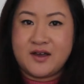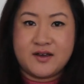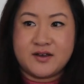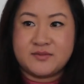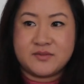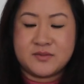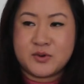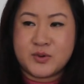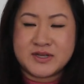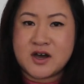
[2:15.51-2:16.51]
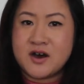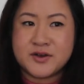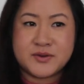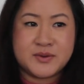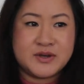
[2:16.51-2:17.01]
always
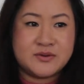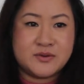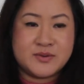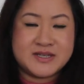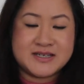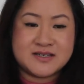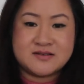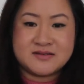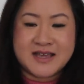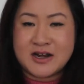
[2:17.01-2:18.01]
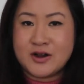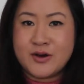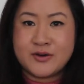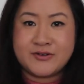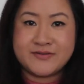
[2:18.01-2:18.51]
arguing or we didn't get
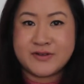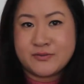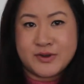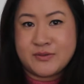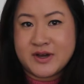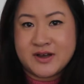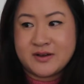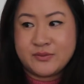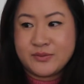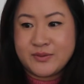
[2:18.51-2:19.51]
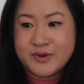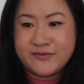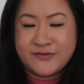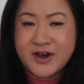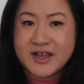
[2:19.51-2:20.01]
along or anything. We were
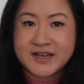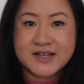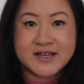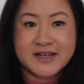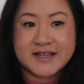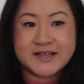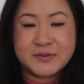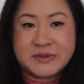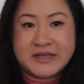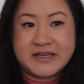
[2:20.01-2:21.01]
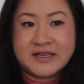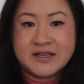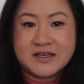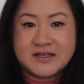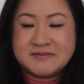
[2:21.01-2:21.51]
fine. Like we're
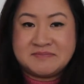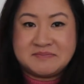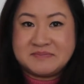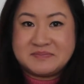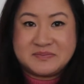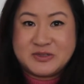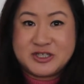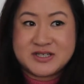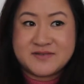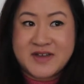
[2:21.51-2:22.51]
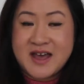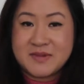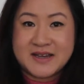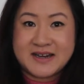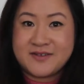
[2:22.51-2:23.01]
just
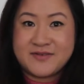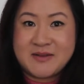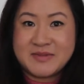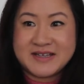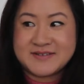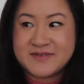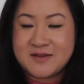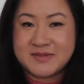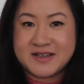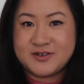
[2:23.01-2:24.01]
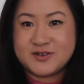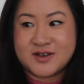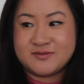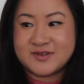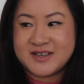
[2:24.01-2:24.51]
family. Like family's family. You
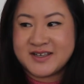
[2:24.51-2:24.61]
don't